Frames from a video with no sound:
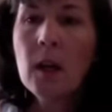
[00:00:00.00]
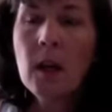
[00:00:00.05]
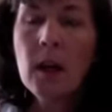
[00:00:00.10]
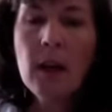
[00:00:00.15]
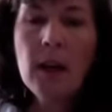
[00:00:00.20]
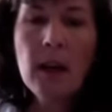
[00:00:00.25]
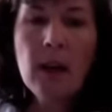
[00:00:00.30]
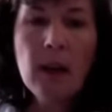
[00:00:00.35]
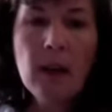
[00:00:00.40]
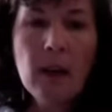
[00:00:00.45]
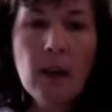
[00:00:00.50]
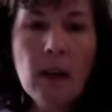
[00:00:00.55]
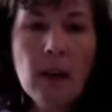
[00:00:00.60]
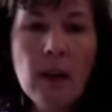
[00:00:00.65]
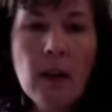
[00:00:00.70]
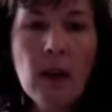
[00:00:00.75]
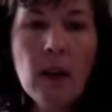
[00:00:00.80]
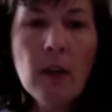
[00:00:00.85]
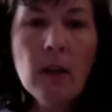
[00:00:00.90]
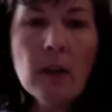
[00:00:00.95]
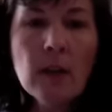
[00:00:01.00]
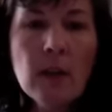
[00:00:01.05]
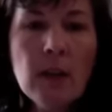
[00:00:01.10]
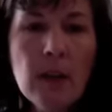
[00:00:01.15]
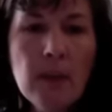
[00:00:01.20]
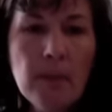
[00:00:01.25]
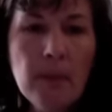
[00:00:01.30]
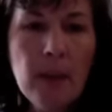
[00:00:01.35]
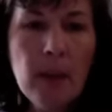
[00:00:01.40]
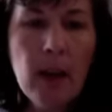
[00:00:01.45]
another
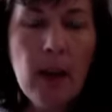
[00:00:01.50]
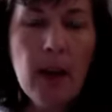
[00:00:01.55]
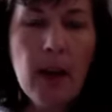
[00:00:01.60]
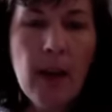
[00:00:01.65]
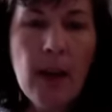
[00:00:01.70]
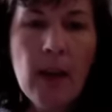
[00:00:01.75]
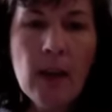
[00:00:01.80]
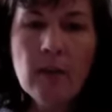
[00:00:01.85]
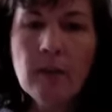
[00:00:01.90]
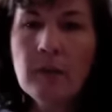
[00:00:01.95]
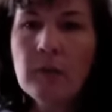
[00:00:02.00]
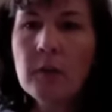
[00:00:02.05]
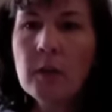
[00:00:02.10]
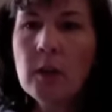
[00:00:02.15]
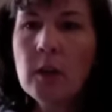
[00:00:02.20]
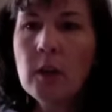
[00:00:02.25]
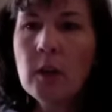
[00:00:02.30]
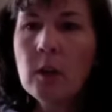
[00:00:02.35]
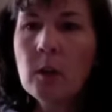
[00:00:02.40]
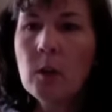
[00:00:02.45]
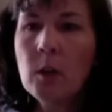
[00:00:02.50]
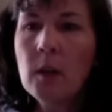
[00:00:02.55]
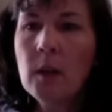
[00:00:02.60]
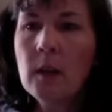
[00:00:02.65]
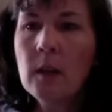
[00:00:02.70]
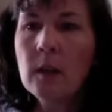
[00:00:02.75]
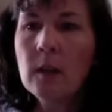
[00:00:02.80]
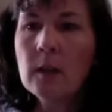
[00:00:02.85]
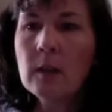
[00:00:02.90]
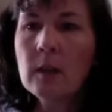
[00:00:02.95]
tip that I have for you
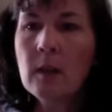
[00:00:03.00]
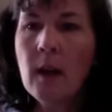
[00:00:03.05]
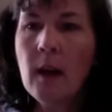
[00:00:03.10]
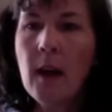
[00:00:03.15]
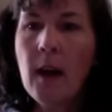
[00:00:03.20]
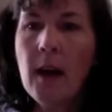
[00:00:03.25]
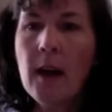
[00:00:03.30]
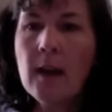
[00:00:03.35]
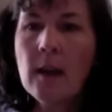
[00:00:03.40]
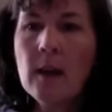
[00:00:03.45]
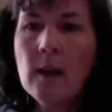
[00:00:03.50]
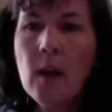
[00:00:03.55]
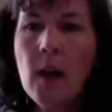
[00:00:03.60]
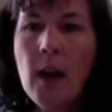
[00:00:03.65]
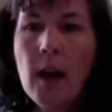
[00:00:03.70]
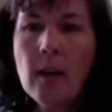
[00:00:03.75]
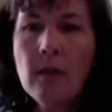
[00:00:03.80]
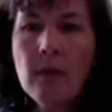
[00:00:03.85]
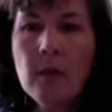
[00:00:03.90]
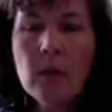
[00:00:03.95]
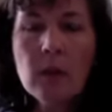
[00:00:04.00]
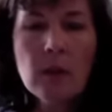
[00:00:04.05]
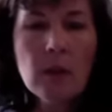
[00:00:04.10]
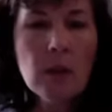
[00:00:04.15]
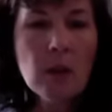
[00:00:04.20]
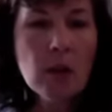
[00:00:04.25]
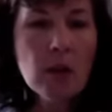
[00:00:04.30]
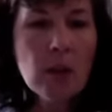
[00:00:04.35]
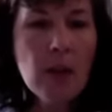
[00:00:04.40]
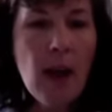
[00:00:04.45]
is you have
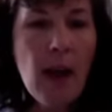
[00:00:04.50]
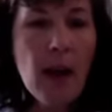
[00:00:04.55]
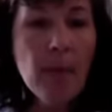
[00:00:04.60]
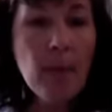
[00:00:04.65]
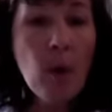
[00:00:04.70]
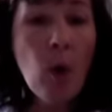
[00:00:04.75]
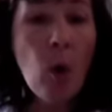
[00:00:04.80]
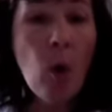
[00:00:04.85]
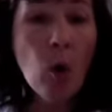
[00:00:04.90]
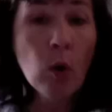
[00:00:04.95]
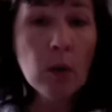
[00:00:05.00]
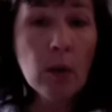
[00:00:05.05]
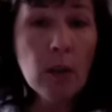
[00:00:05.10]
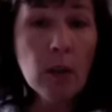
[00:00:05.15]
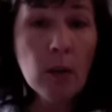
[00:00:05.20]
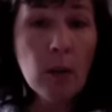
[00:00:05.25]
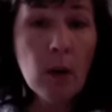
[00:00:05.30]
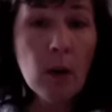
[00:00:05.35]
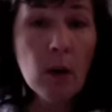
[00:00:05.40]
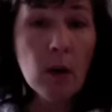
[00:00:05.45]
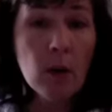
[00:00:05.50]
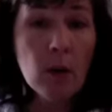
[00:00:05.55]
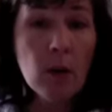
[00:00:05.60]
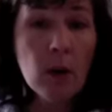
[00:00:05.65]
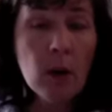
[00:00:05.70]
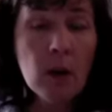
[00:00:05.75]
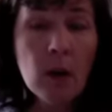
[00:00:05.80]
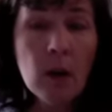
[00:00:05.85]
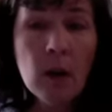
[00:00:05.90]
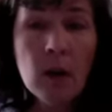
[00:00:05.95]
your top holding row
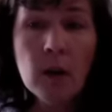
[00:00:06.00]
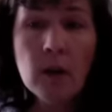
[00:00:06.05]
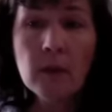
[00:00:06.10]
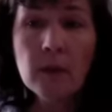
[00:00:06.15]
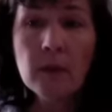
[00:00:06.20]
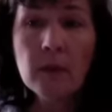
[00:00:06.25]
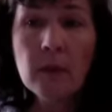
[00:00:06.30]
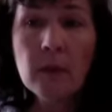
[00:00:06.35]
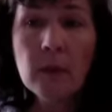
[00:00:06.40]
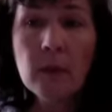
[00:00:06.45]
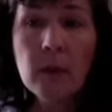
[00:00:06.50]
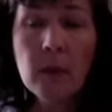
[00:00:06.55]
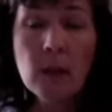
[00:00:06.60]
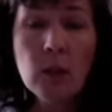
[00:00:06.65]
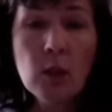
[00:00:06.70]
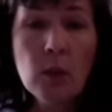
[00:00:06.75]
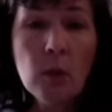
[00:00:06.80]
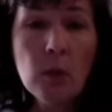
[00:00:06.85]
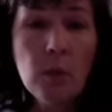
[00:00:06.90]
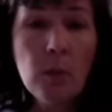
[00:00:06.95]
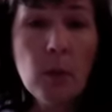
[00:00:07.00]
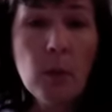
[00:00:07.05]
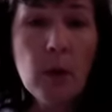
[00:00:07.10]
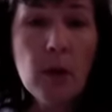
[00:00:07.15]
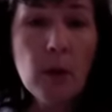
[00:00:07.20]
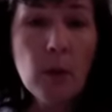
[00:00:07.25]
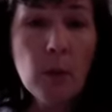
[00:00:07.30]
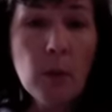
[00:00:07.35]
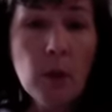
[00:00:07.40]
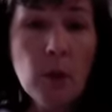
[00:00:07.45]
that you put
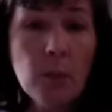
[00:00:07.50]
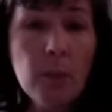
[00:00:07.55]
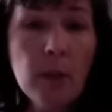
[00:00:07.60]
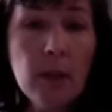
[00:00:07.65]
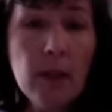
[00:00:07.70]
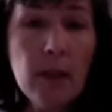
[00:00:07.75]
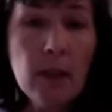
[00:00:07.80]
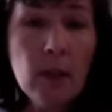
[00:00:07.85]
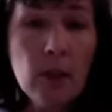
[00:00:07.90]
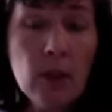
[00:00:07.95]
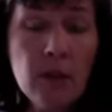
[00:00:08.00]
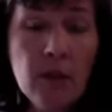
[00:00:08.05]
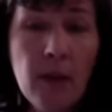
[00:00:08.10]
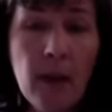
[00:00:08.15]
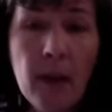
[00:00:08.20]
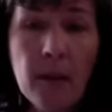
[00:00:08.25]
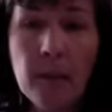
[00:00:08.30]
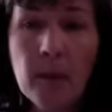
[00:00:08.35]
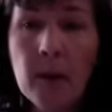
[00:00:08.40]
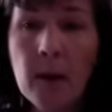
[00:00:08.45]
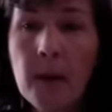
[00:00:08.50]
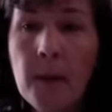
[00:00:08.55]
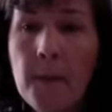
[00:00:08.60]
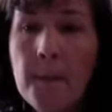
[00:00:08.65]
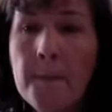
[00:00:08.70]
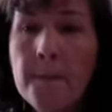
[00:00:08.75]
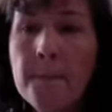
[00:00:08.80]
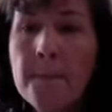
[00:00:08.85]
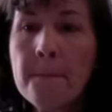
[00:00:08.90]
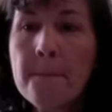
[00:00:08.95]
in when you pleated your fabric.
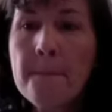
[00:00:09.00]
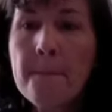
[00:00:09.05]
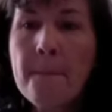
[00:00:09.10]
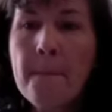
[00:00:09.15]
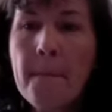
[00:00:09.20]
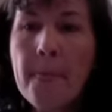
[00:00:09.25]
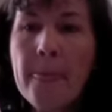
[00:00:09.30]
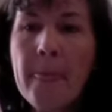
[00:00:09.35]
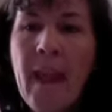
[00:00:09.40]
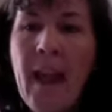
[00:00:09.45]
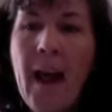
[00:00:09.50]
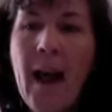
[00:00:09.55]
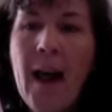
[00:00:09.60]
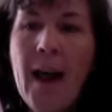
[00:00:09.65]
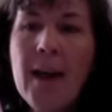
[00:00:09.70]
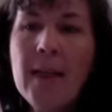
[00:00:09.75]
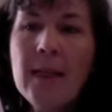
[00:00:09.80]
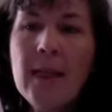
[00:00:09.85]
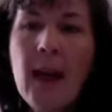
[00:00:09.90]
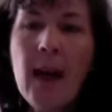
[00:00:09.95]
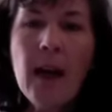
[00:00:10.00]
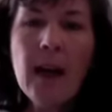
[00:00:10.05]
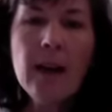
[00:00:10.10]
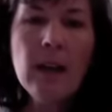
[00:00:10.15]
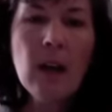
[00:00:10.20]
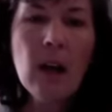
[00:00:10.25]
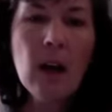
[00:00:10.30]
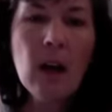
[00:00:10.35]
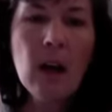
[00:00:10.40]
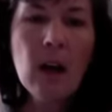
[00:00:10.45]
I
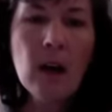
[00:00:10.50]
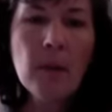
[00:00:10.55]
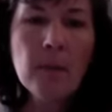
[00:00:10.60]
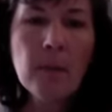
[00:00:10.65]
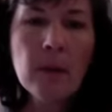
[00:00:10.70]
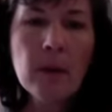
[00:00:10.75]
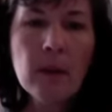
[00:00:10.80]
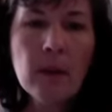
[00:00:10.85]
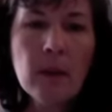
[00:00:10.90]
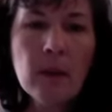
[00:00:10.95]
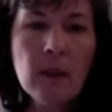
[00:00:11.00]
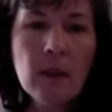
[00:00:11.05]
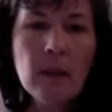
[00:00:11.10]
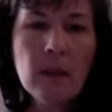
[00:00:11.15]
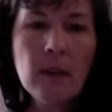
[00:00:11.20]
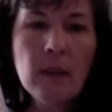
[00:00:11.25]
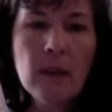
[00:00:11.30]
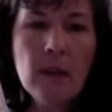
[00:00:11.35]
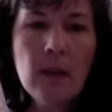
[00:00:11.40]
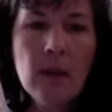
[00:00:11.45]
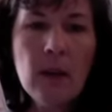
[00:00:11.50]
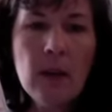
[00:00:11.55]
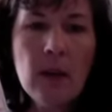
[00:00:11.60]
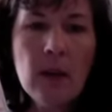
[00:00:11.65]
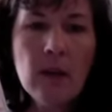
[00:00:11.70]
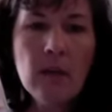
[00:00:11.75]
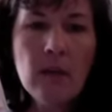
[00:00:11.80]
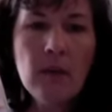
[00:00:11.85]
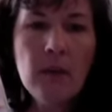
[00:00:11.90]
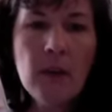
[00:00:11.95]
line up
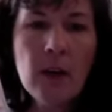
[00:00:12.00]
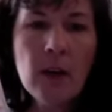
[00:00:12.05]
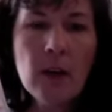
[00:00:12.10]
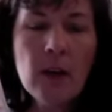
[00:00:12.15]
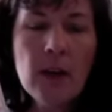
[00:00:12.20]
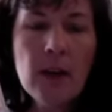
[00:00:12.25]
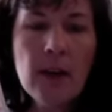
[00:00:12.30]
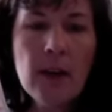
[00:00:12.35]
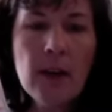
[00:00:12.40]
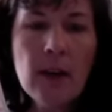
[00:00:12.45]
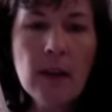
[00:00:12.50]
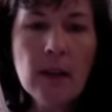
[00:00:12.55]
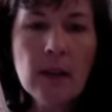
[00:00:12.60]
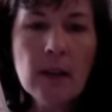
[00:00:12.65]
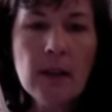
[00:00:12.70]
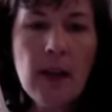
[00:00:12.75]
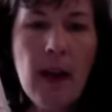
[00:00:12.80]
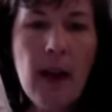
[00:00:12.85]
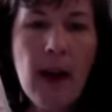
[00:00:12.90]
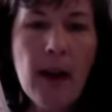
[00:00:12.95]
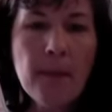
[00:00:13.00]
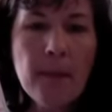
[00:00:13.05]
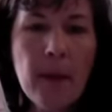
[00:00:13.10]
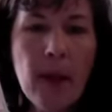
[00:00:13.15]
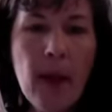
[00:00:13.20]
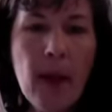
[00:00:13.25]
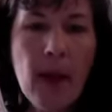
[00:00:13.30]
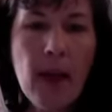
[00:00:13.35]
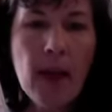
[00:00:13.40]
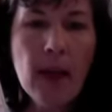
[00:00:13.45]
the very top
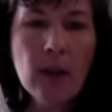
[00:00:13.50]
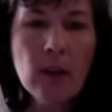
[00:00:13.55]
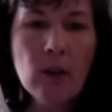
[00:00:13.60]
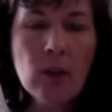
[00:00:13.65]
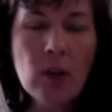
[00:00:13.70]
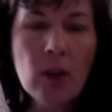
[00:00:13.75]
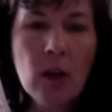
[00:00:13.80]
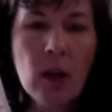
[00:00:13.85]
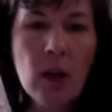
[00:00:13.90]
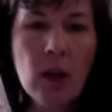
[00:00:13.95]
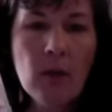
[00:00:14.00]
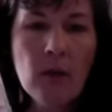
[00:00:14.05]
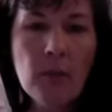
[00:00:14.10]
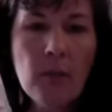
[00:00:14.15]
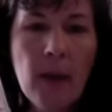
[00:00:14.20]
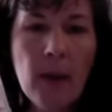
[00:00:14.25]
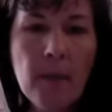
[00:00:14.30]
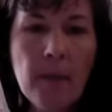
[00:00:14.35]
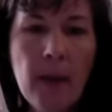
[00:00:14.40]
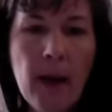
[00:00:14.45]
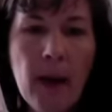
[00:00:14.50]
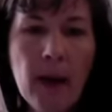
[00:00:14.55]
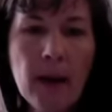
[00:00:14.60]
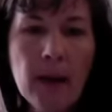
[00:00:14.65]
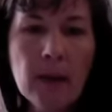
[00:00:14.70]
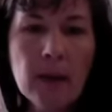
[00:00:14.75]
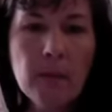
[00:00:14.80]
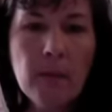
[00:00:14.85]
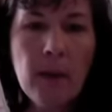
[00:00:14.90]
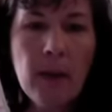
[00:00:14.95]
edge of my
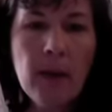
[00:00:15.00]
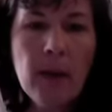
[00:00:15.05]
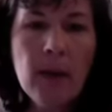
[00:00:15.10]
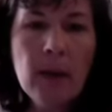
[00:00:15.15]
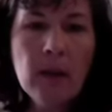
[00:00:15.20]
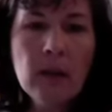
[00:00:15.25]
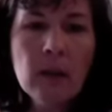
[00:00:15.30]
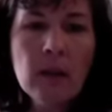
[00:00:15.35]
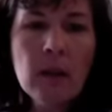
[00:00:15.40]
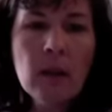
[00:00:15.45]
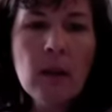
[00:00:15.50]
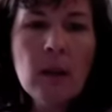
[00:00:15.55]
bias band